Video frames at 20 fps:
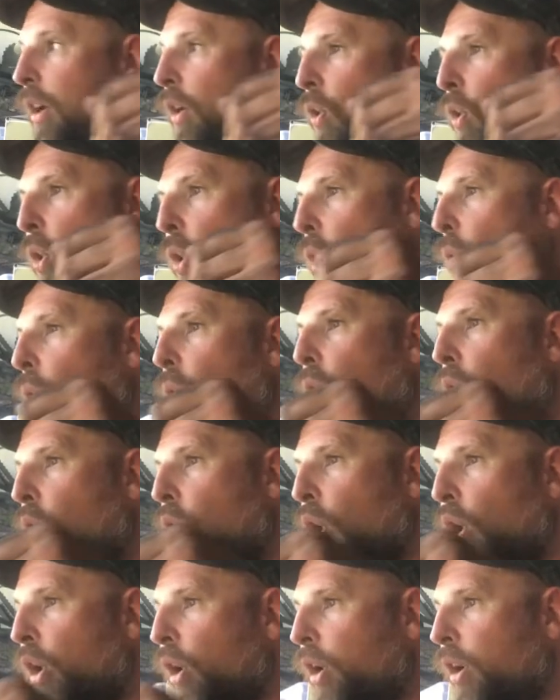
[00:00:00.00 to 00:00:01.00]

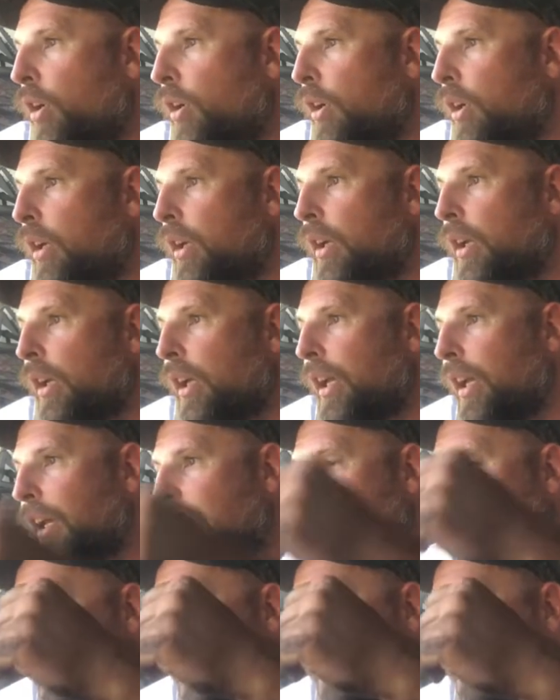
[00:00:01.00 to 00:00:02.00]
or
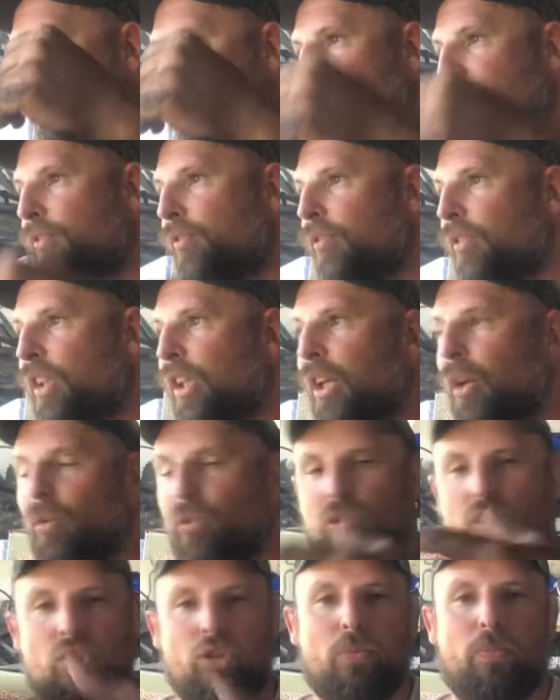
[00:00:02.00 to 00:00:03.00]
if
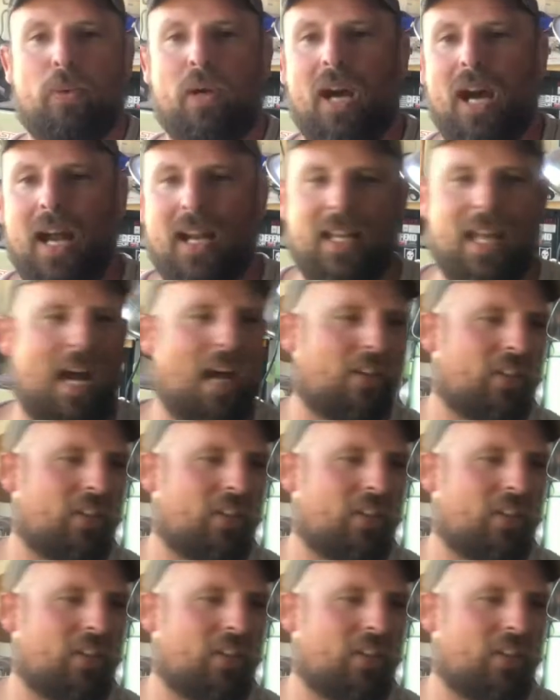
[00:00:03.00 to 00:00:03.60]
it's super hot out,